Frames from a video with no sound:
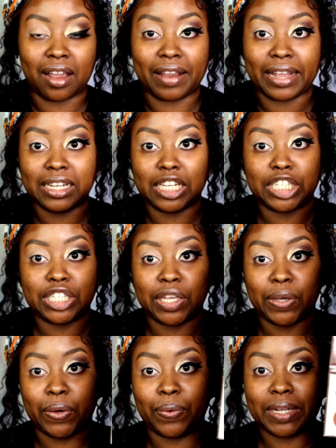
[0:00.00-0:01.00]
Alright,
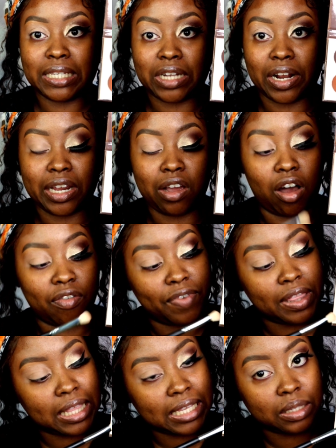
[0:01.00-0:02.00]
so we're starting off
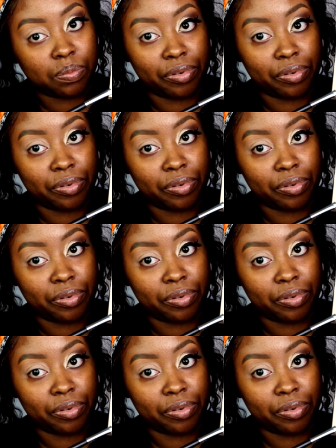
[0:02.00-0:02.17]
with this